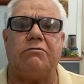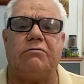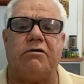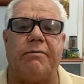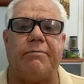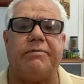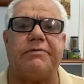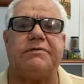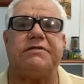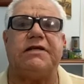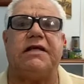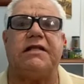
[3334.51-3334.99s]

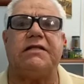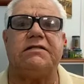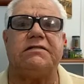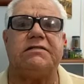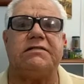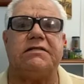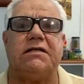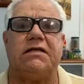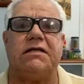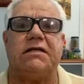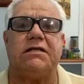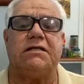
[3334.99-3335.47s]

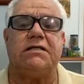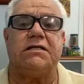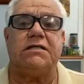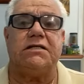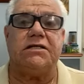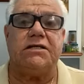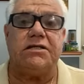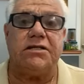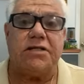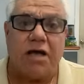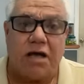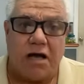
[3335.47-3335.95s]
represents
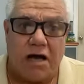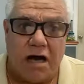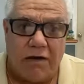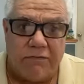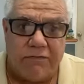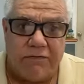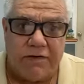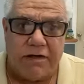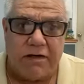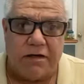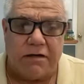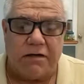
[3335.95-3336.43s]
the
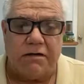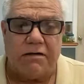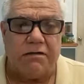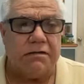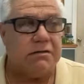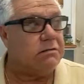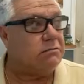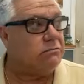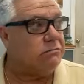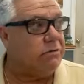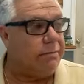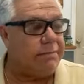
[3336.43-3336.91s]
governor,
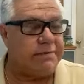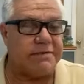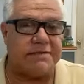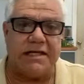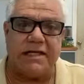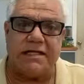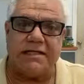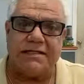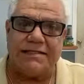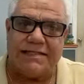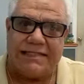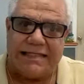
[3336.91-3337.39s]

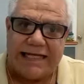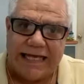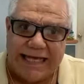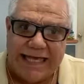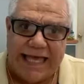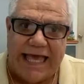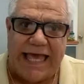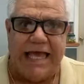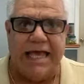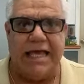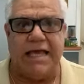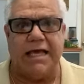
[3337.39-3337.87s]
represents the
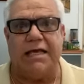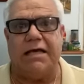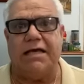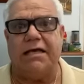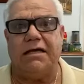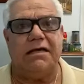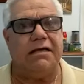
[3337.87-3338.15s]
king,